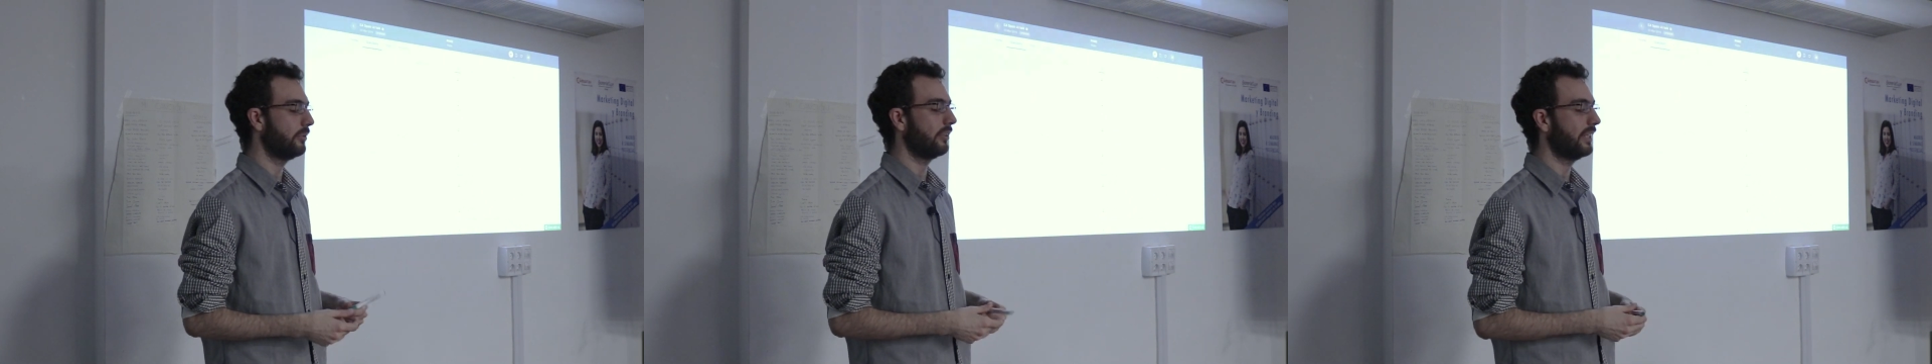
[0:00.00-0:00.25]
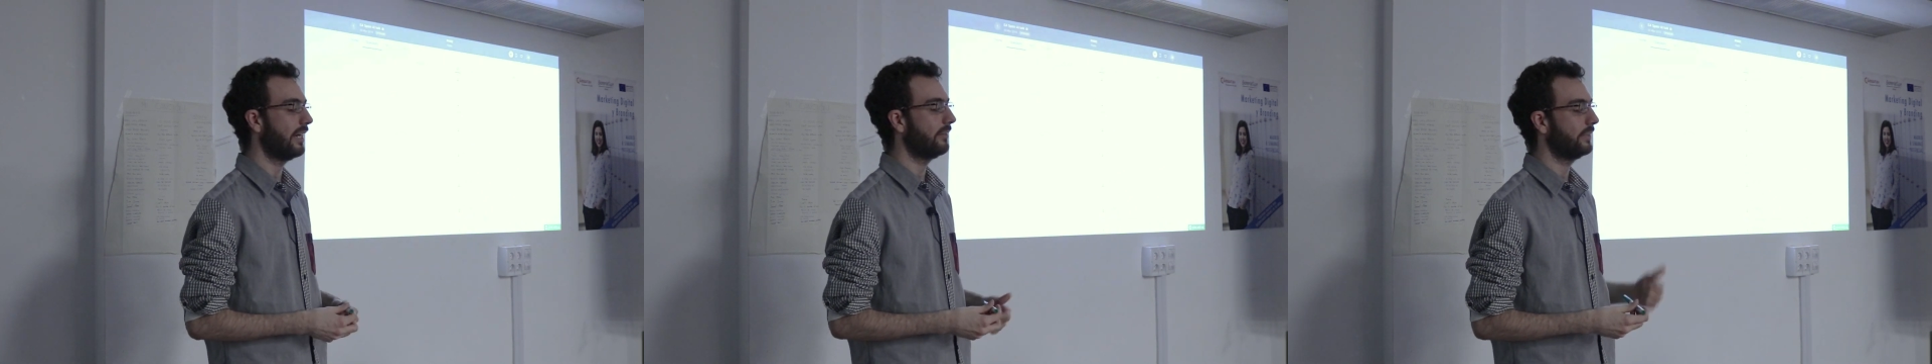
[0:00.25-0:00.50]

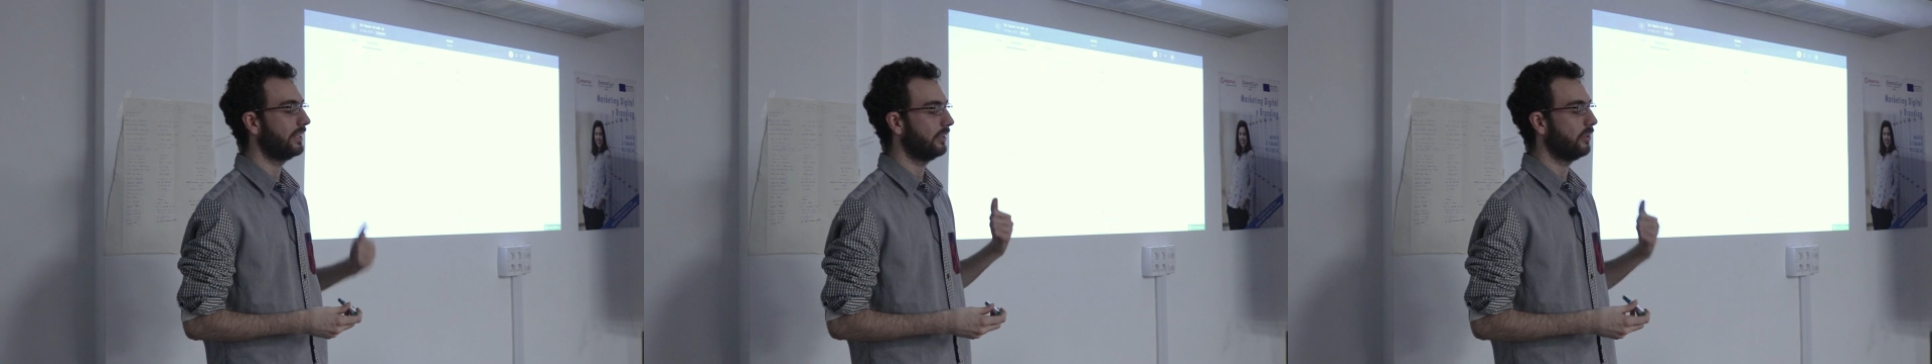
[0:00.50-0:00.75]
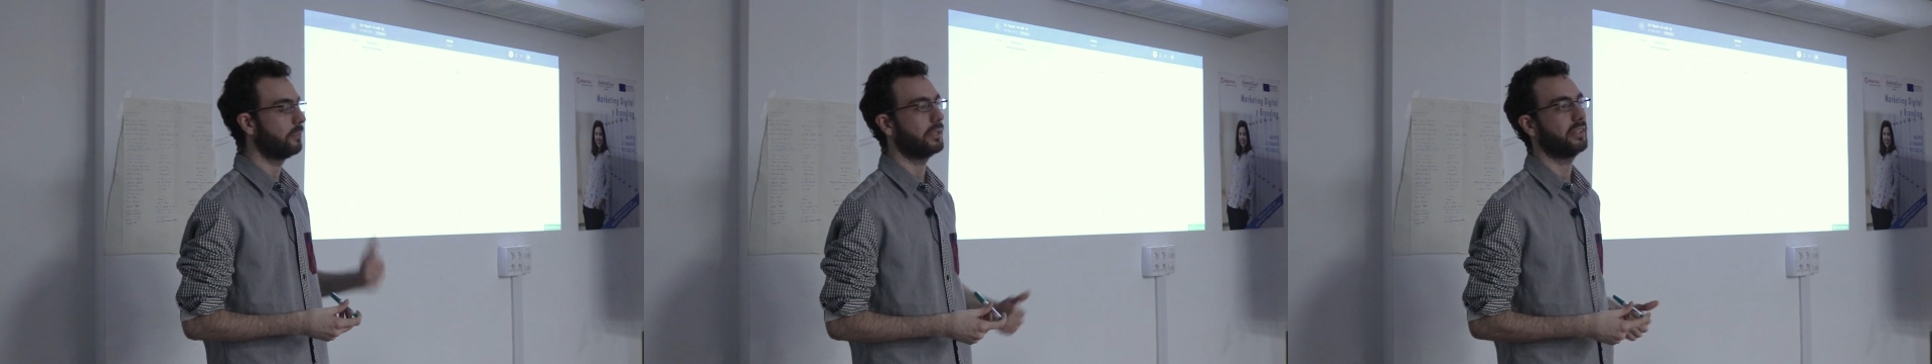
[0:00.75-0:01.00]
not have
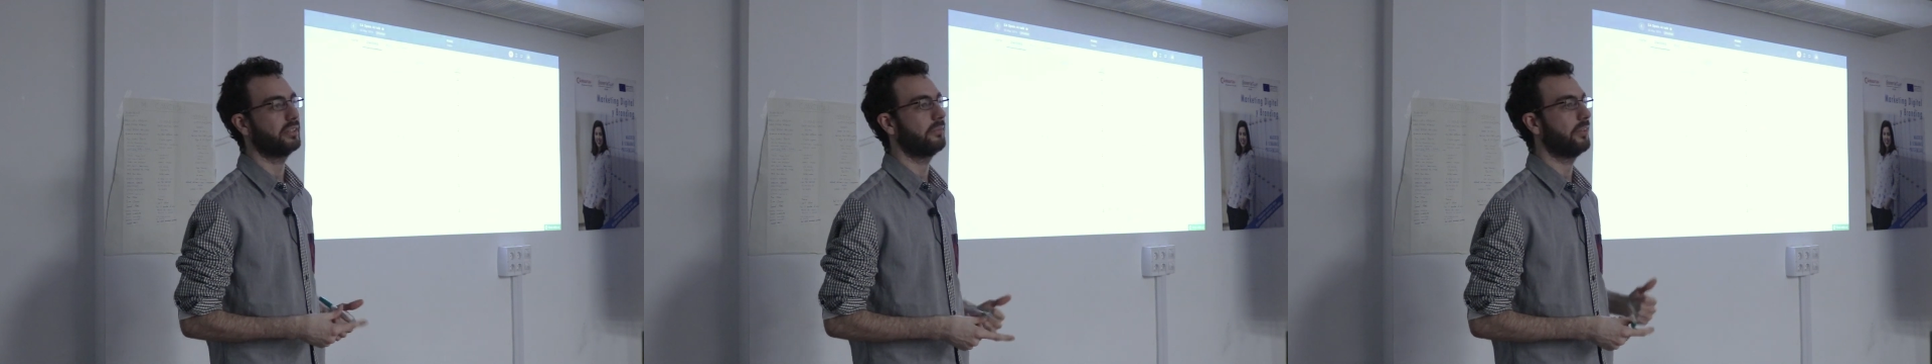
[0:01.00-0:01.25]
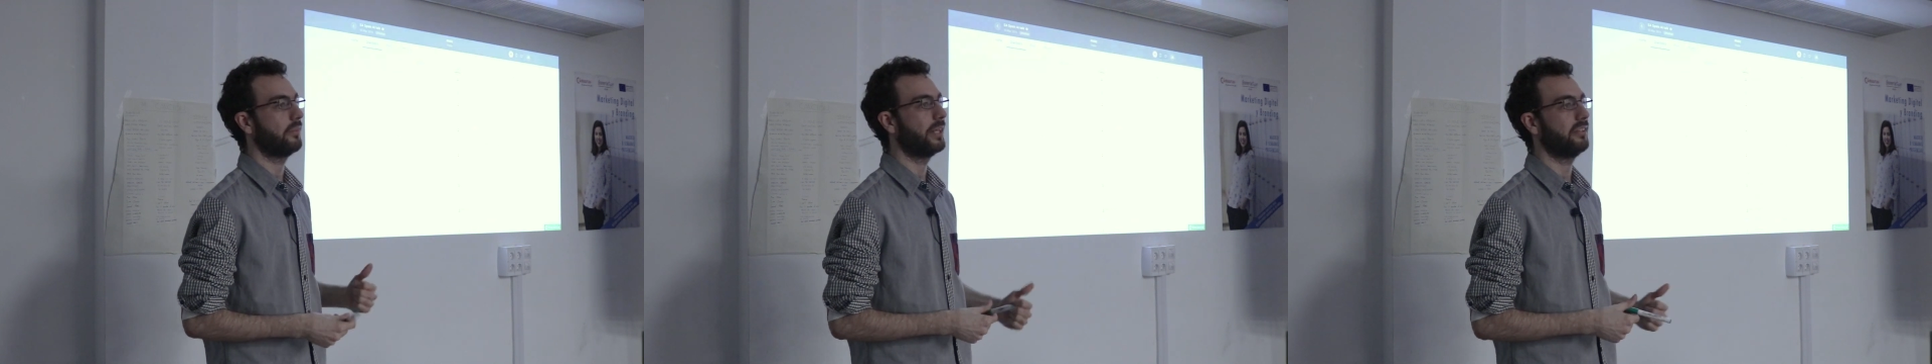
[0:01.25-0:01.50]
a
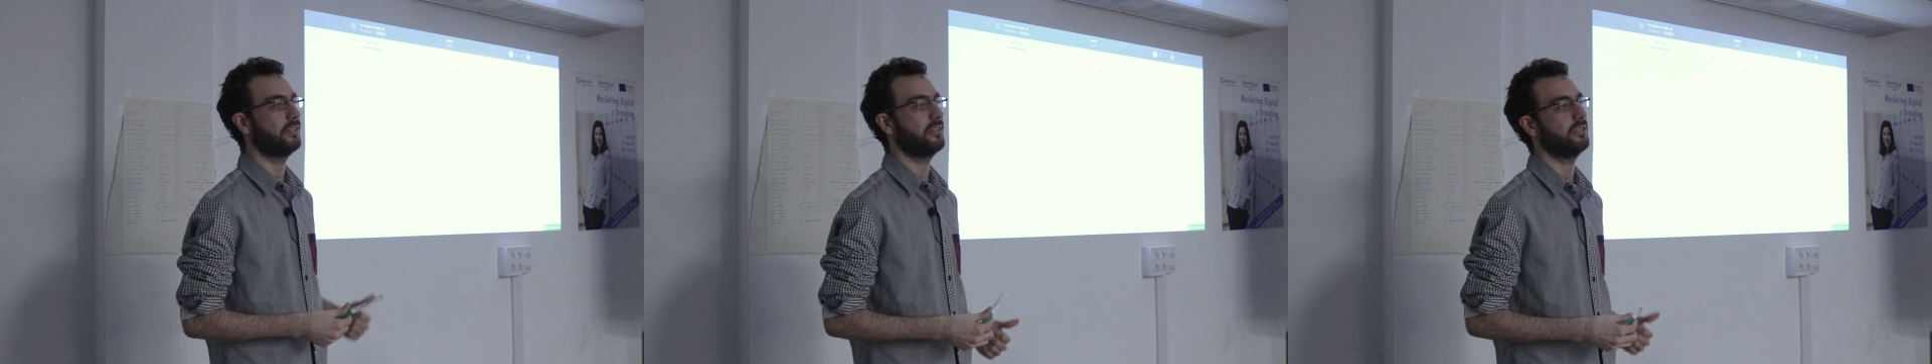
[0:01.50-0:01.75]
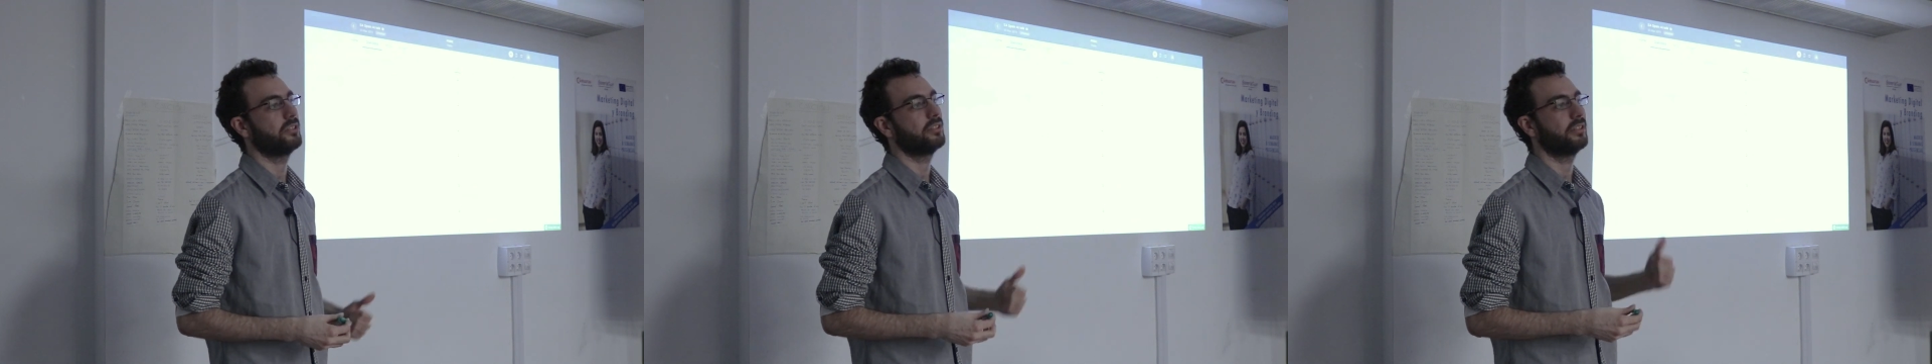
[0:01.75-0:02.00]
comparative
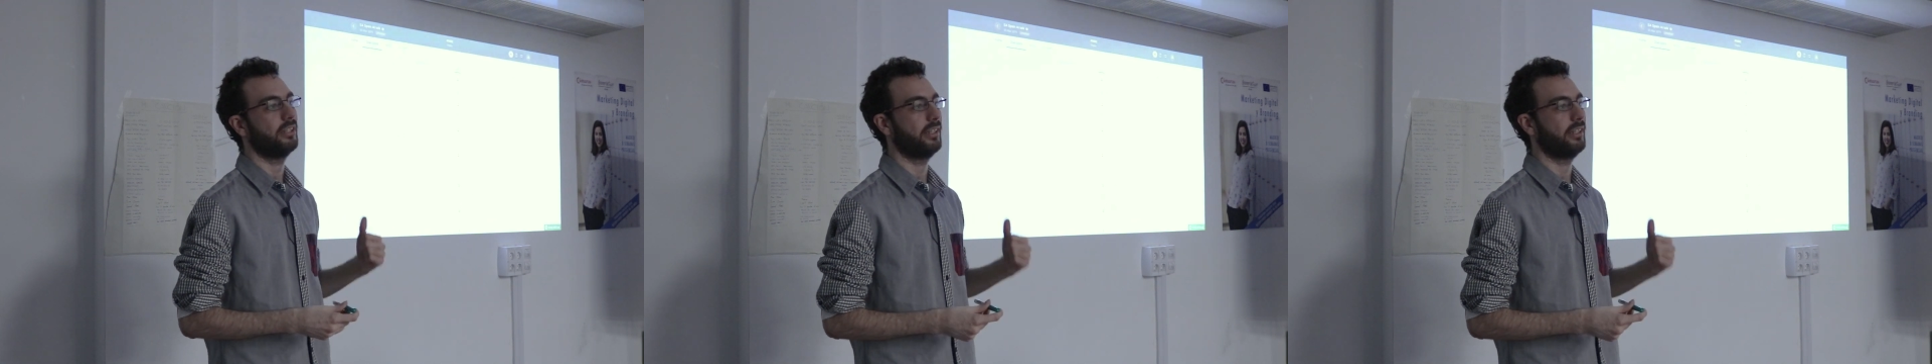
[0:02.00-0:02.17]
advantage